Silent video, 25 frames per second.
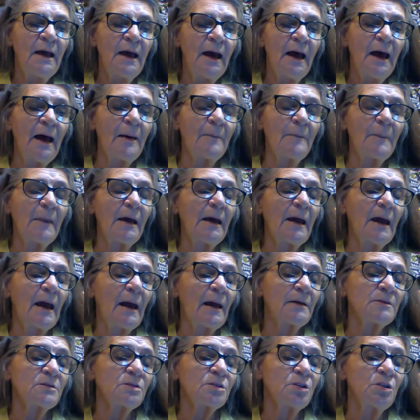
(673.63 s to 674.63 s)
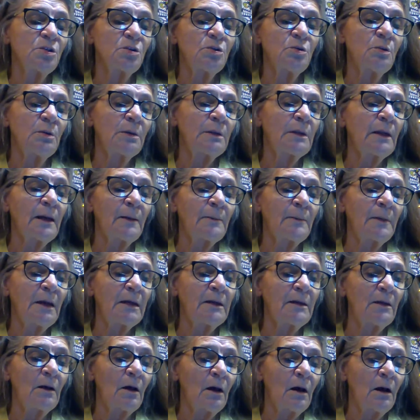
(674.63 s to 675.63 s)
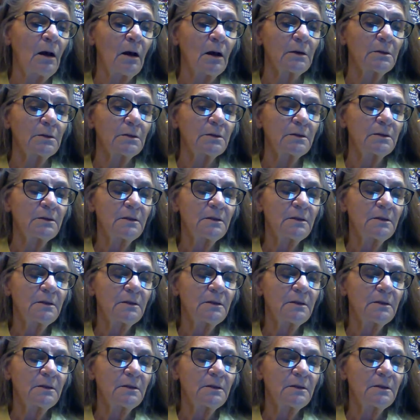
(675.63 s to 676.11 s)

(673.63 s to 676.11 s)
I may ask you and I may not.